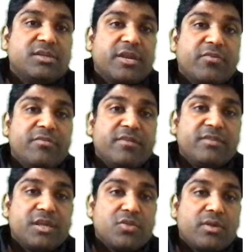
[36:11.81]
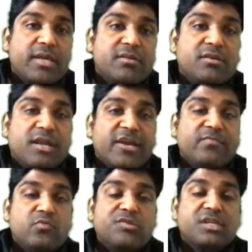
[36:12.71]
so get to interact with the educator,
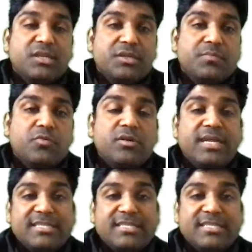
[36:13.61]
live polls and leaderboard,